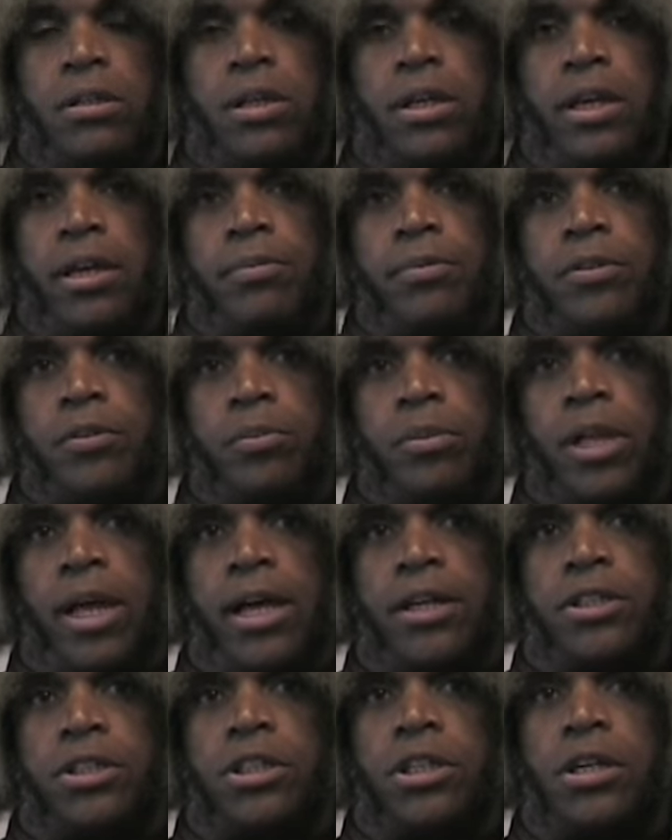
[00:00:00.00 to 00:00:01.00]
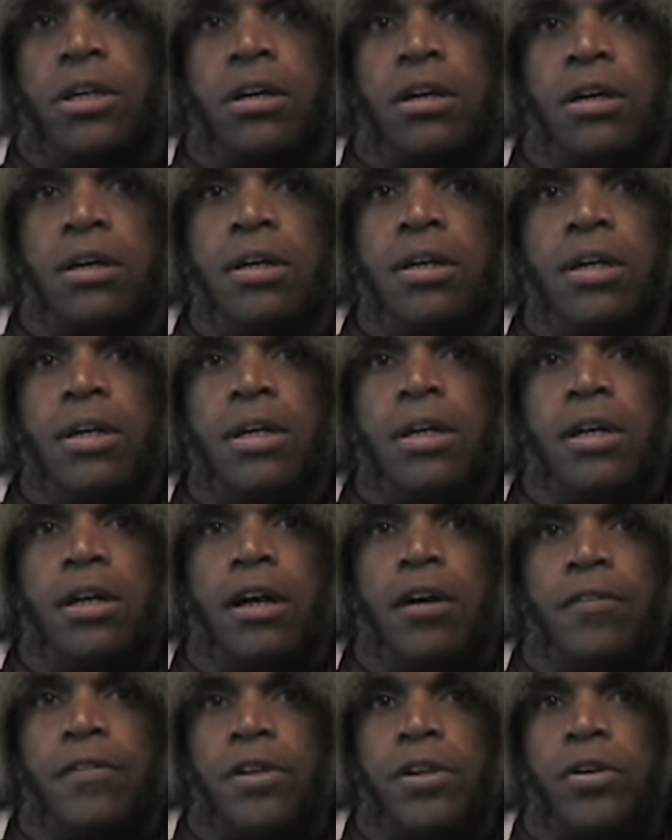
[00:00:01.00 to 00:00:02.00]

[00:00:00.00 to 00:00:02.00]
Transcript: claims from last year of